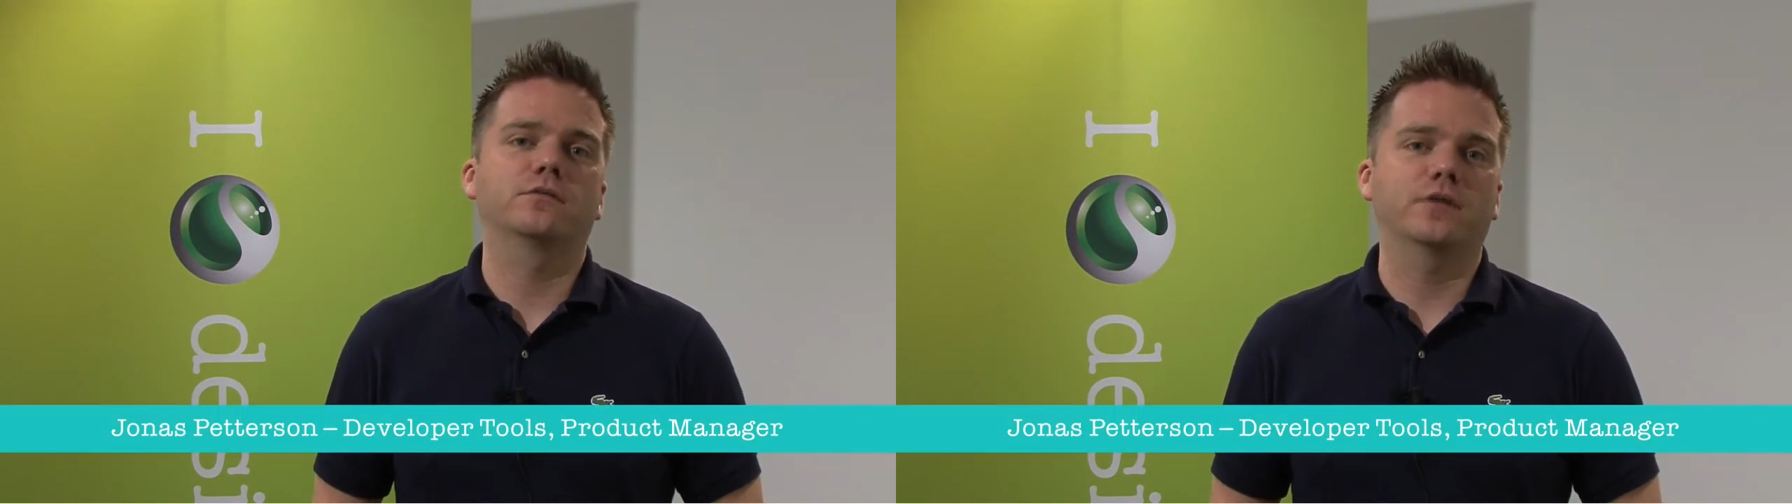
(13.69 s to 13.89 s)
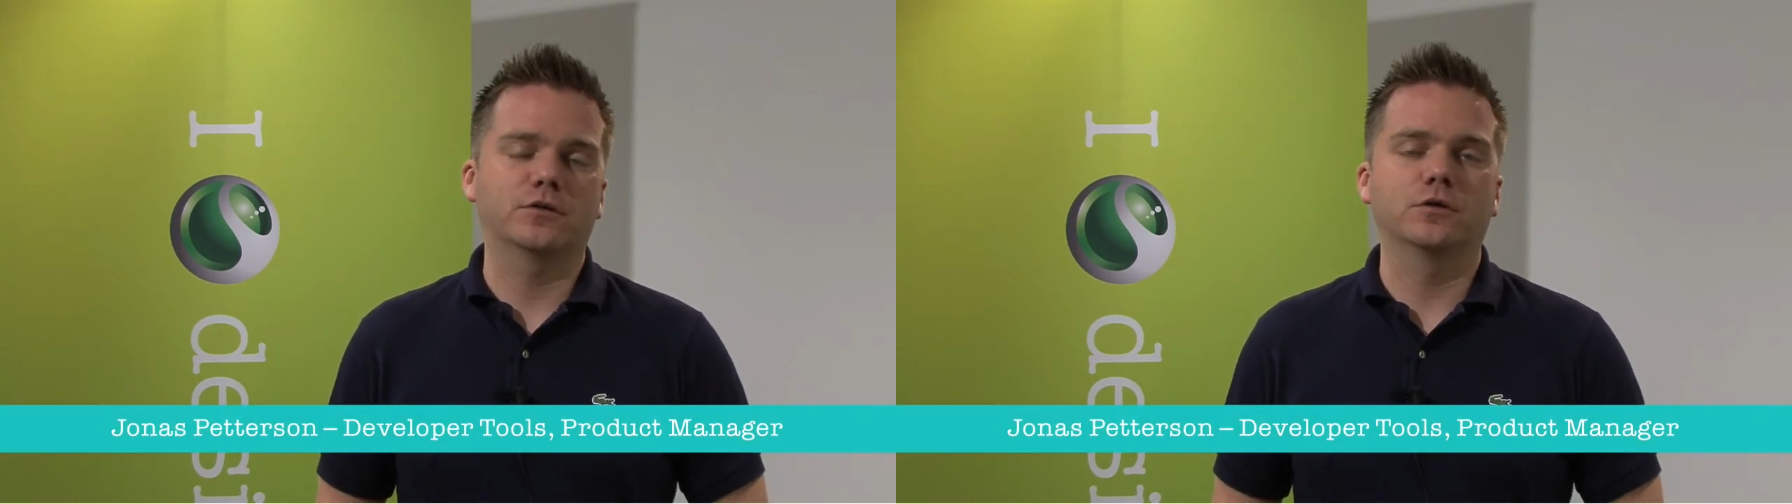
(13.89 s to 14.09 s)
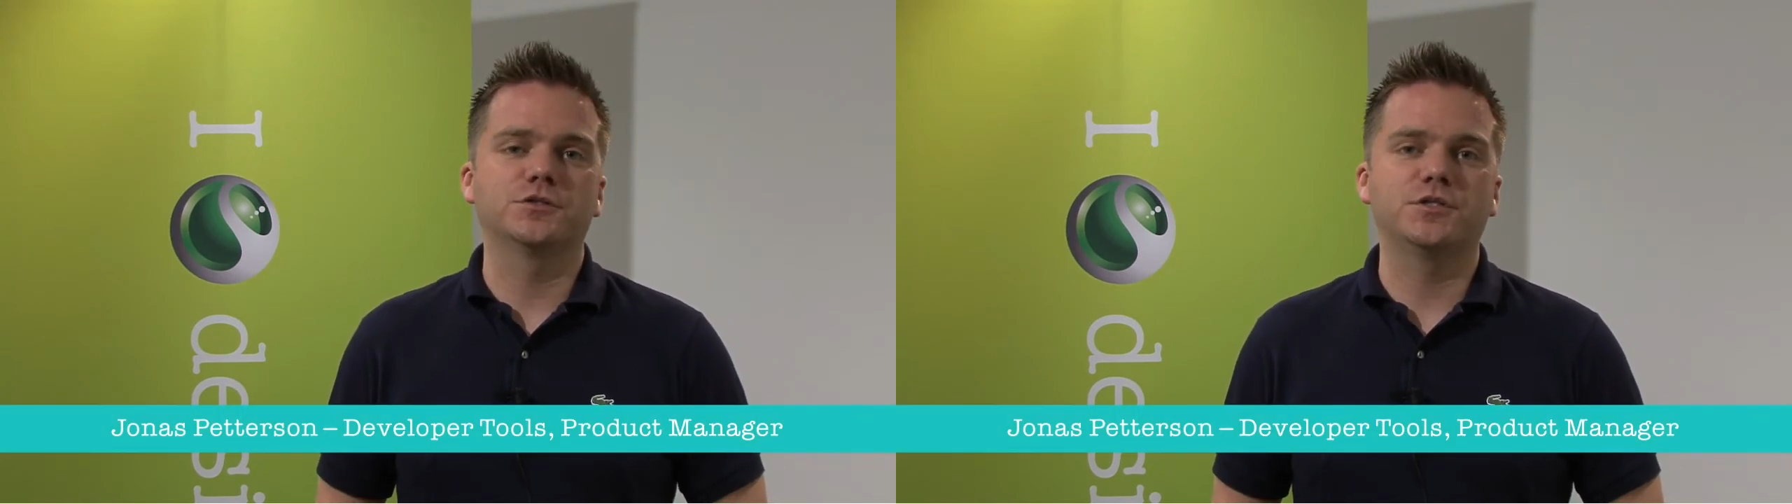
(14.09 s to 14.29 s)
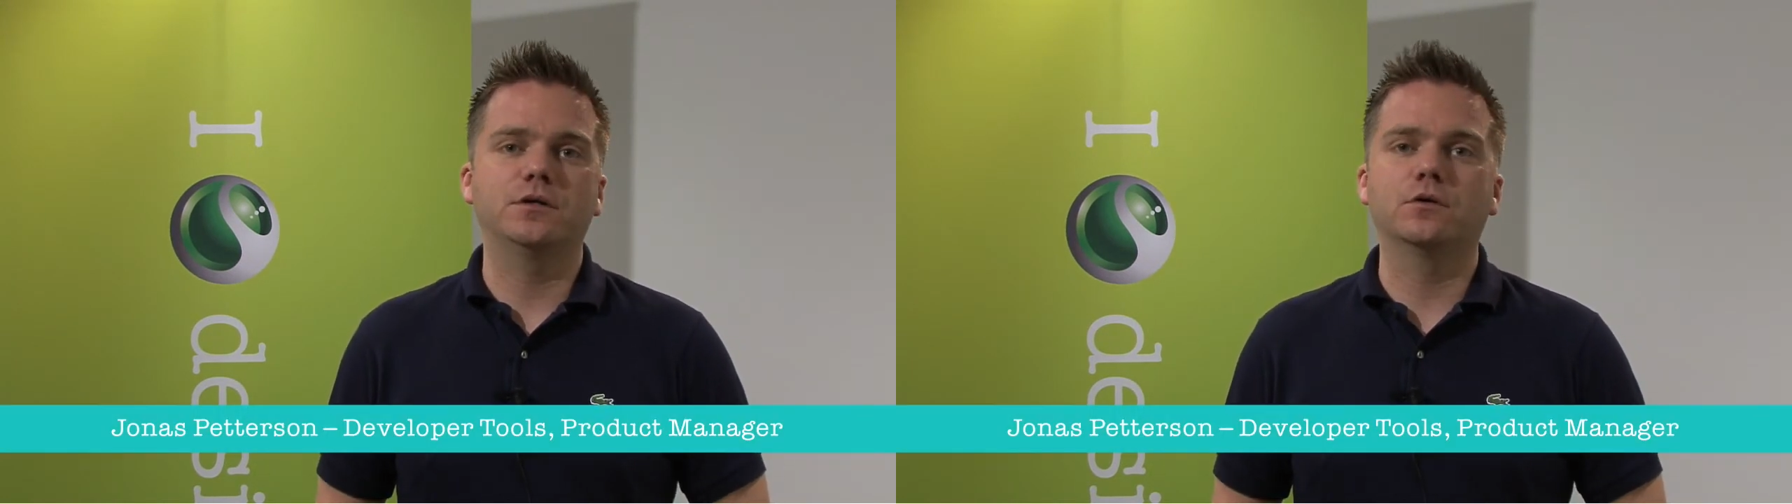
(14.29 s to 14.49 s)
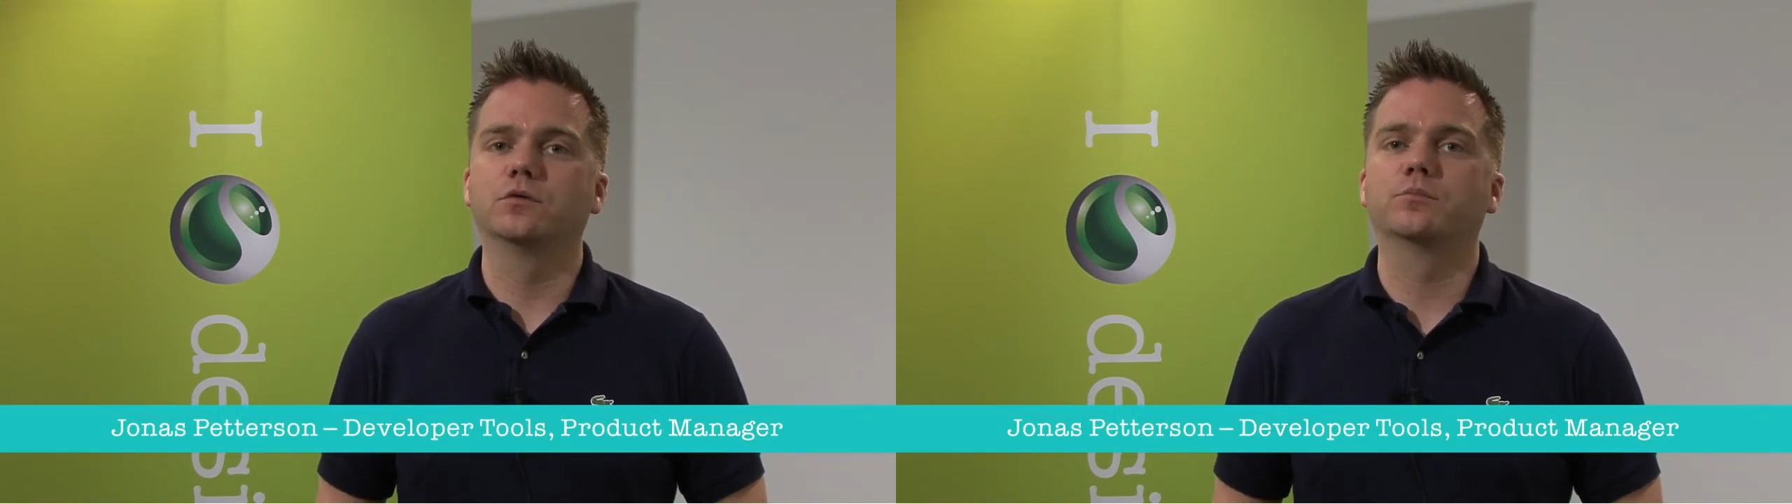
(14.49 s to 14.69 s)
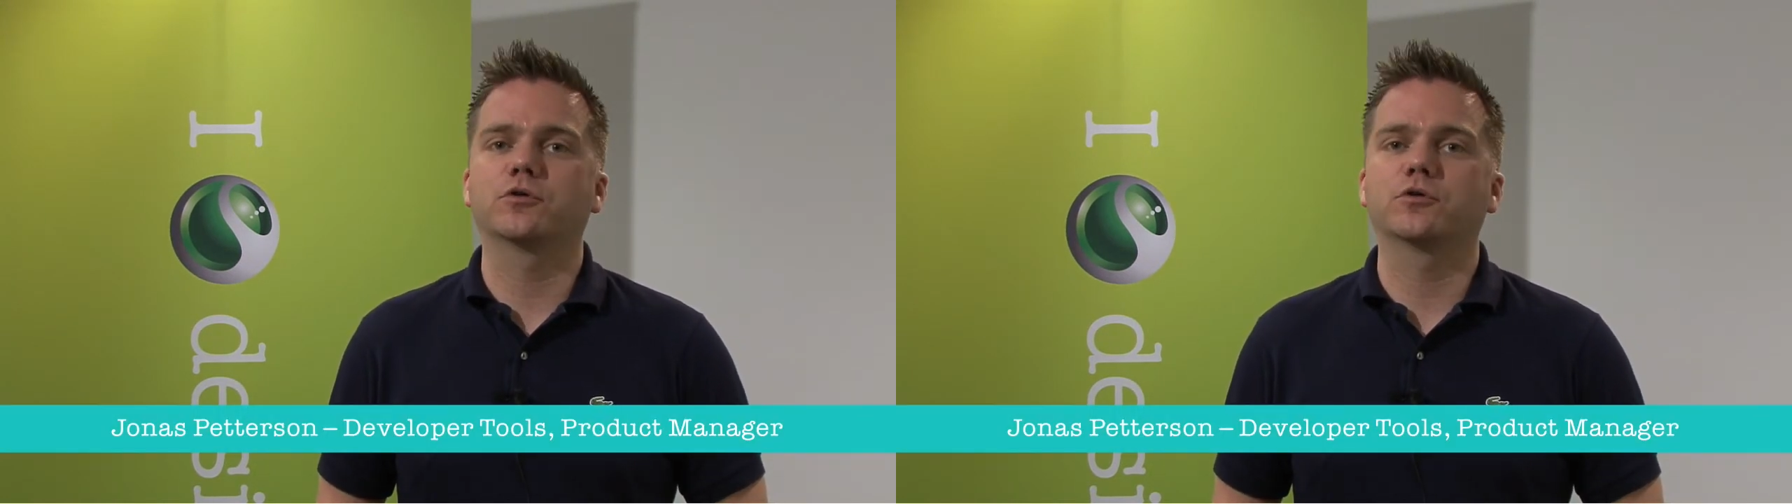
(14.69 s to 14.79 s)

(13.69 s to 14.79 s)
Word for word: technology called